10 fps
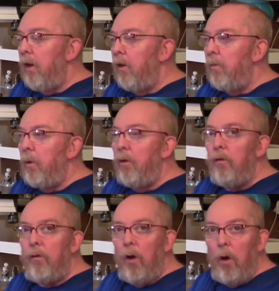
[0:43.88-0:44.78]
It's been
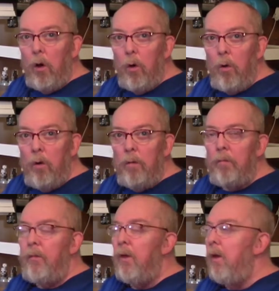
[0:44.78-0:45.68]
slow,
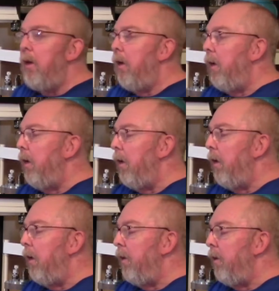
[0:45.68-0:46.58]

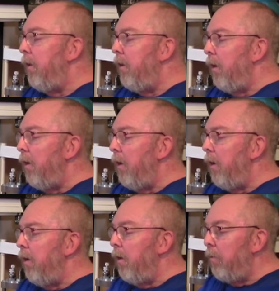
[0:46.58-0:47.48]
and
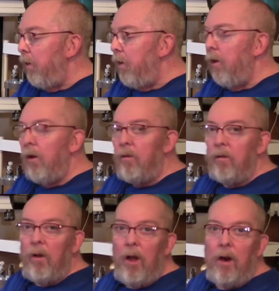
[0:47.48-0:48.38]
because
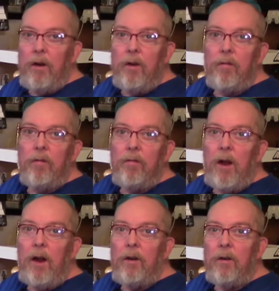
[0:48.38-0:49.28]
of a lot of different
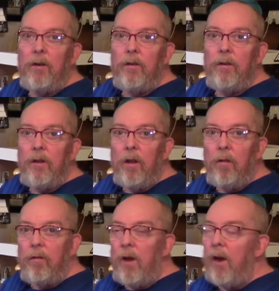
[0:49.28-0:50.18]
factors,
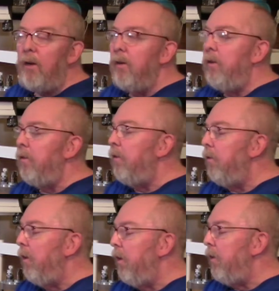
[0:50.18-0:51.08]
health factors and
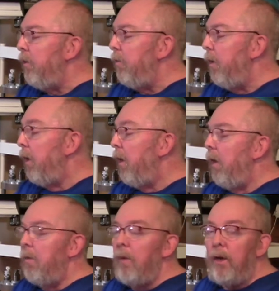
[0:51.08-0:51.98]
such,
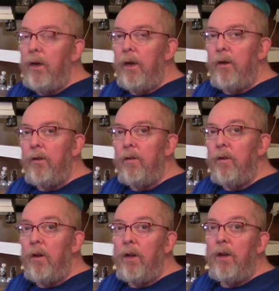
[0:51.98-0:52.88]

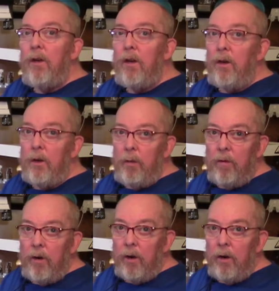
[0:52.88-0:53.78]
medications, it'll continue to
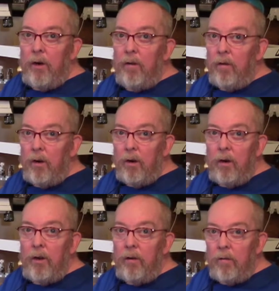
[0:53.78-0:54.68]
be very,
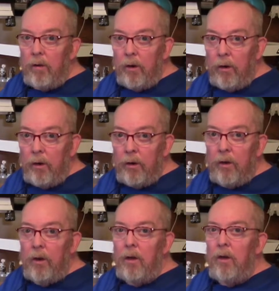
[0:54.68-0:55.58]
very, very